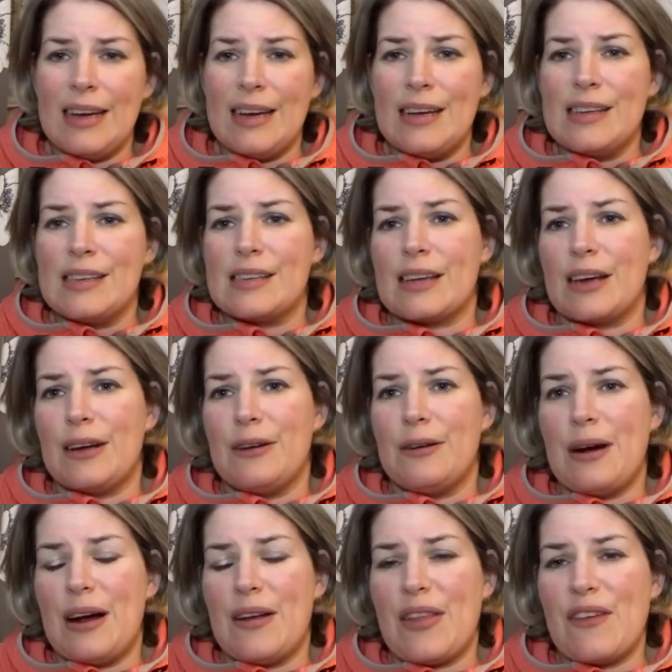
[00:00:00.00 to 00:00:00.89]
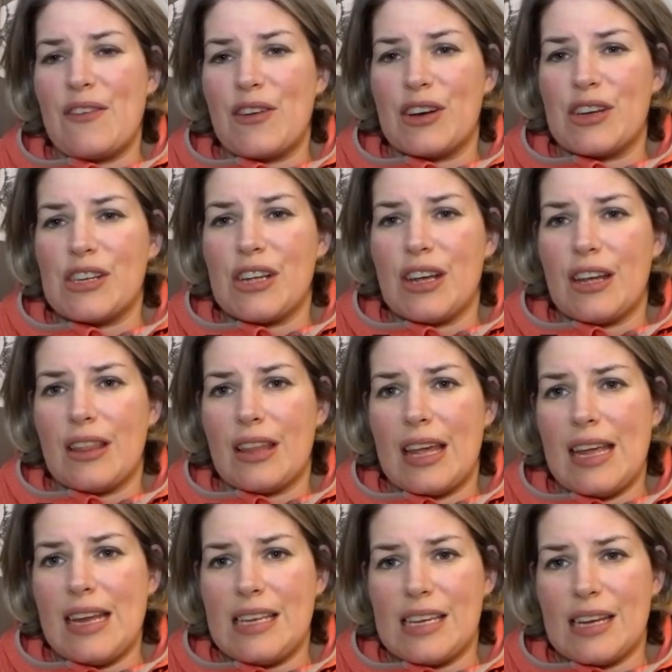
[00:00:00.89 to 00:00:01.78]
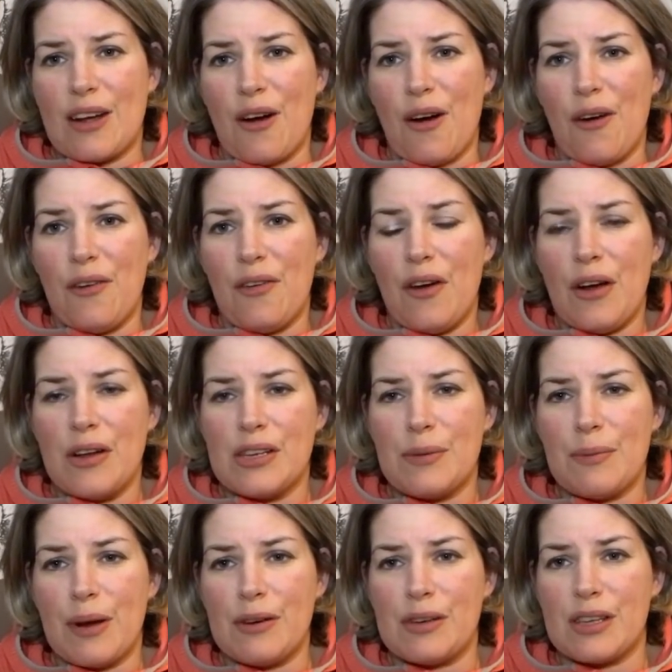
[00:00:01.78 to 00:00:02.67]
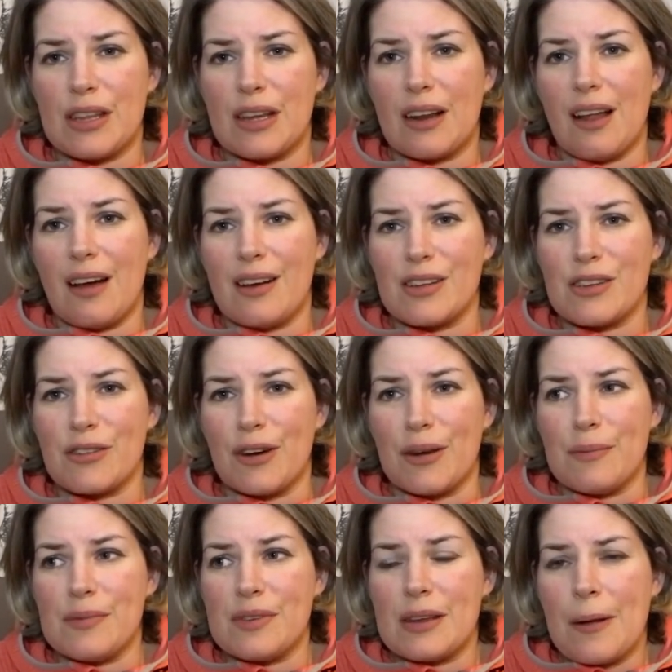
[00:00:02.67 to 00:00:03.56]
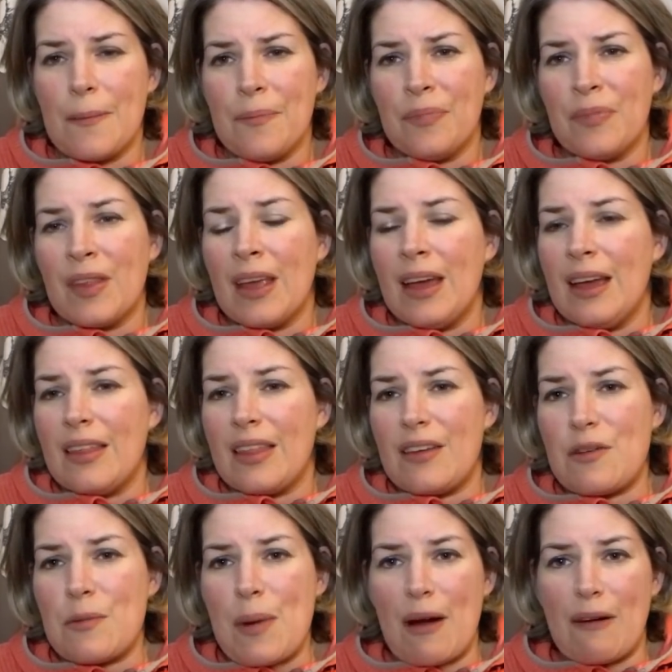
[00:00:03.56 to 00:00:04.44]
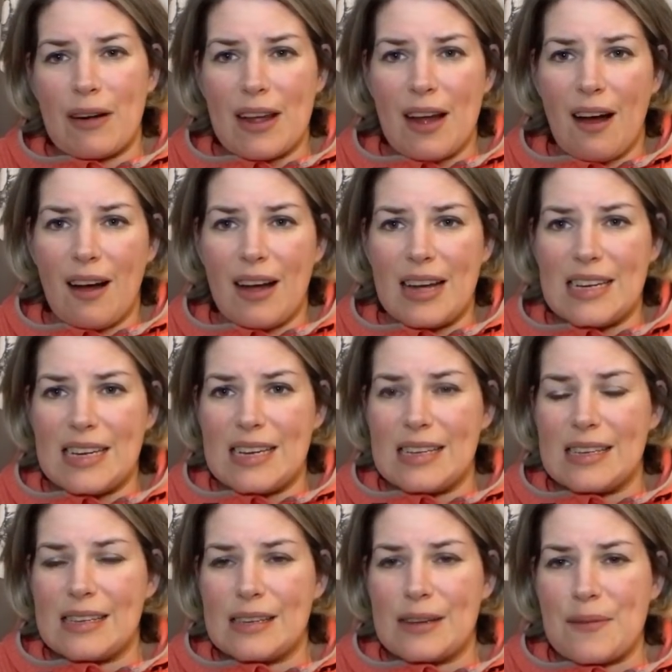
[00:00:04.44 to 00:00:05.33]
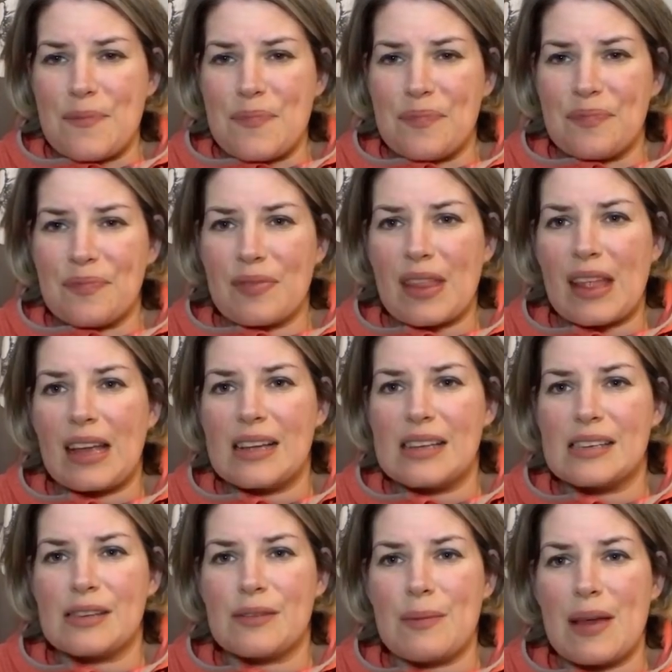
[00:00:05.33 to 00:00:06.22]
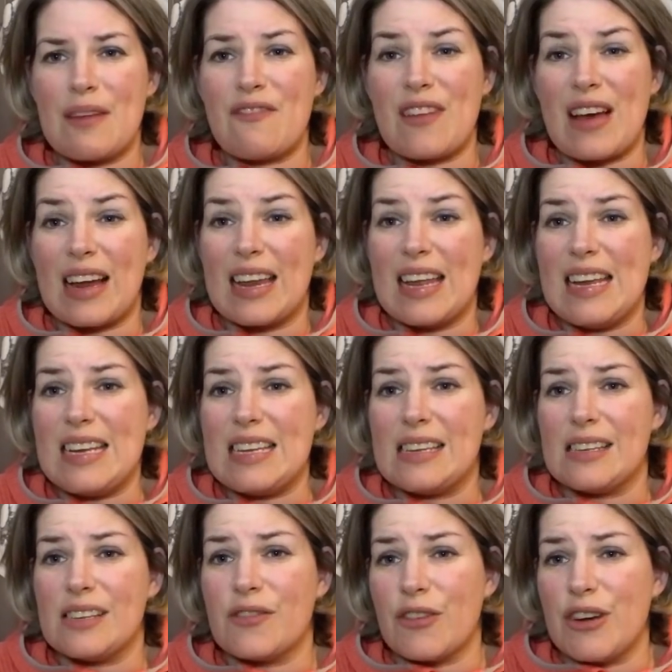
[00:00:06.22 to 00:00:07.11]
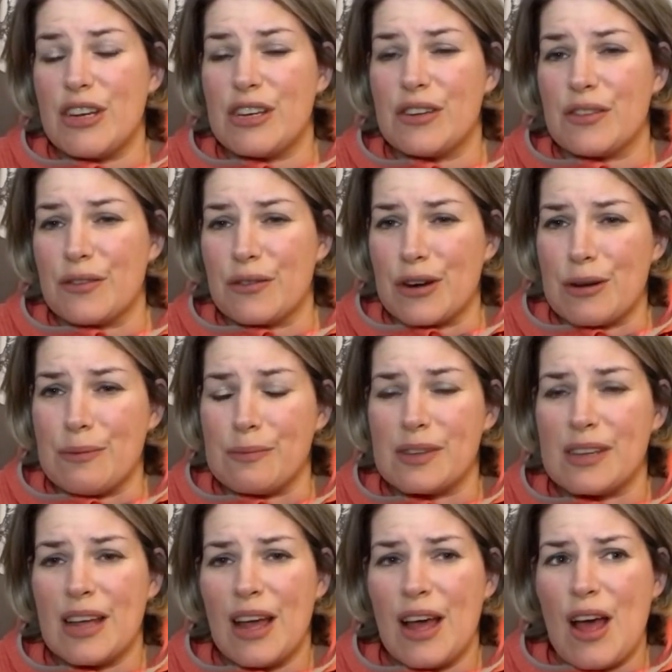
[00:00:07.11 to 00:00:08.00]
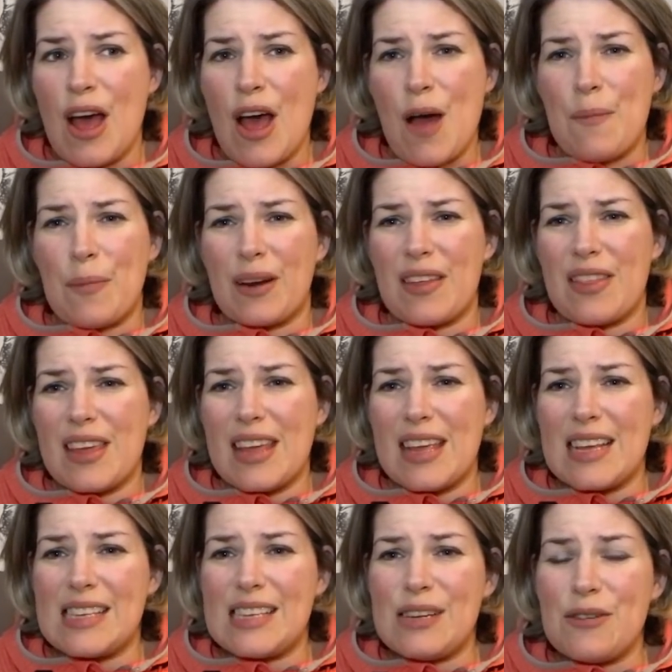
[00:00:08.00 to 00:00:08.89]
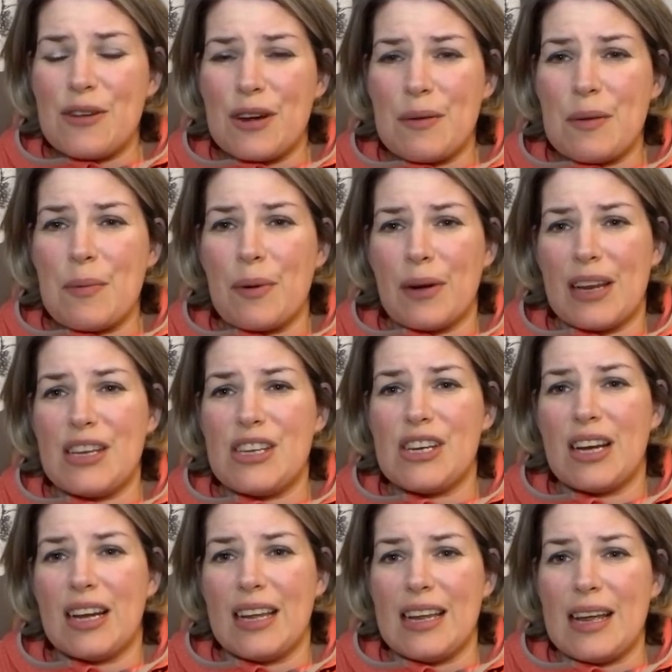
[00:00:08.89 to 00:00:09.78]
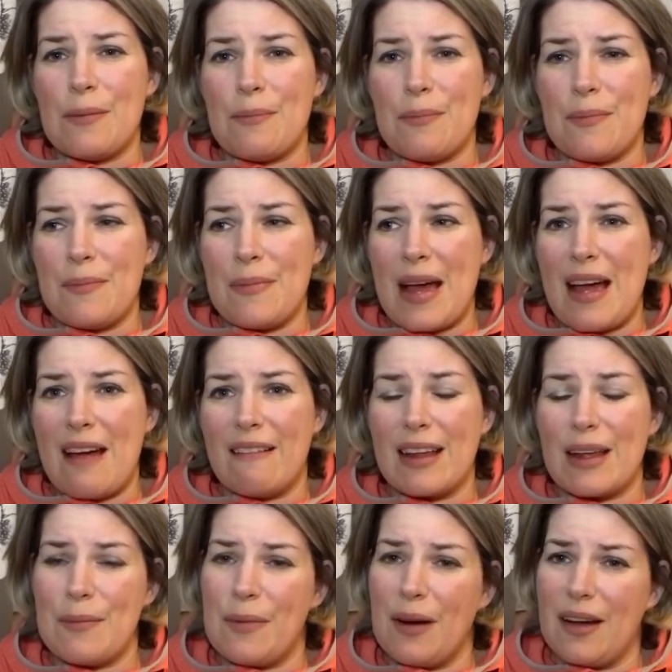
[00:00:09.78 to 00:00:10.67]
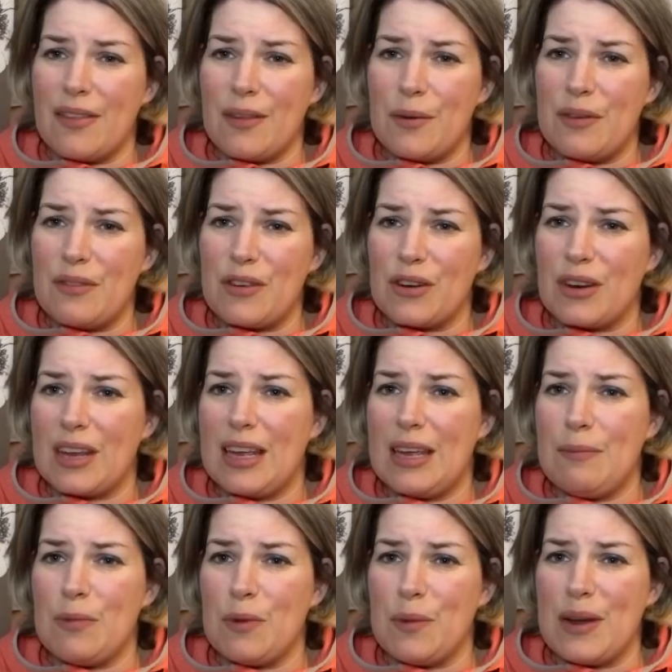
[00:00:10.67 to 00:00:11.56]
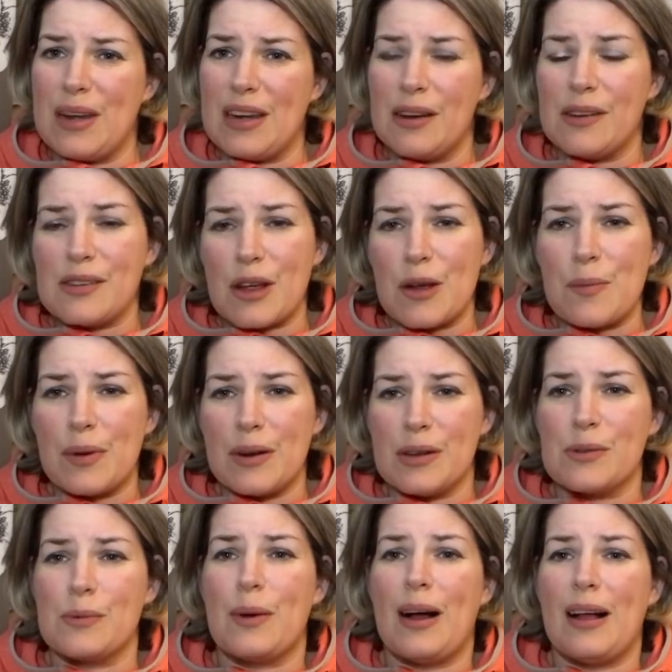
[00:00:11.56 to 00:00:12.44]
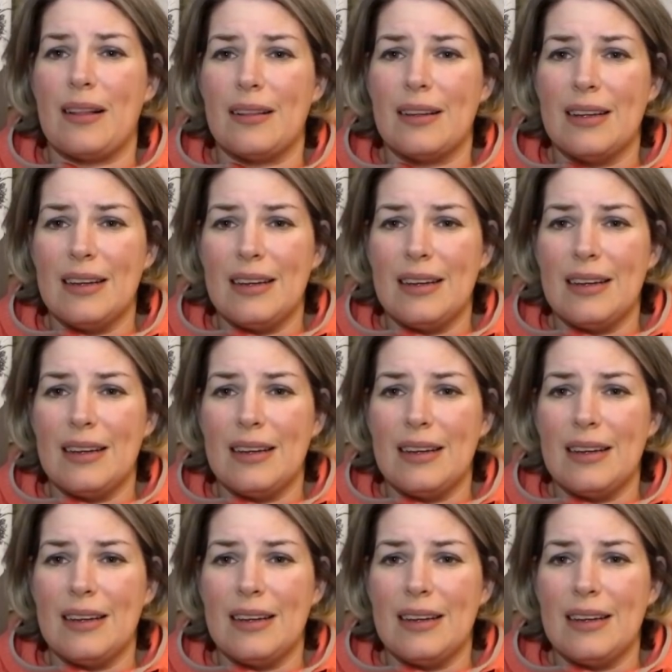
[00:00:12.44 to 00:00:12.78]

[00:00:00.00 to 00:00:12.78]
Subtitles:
So they've got to turn the heating off to most of the classrooms. They've apparently hired in some fan heaters for each of the rooms, but I think it's still going to be pretty chilly, bearing in mind that we've got to keep the windows open as well.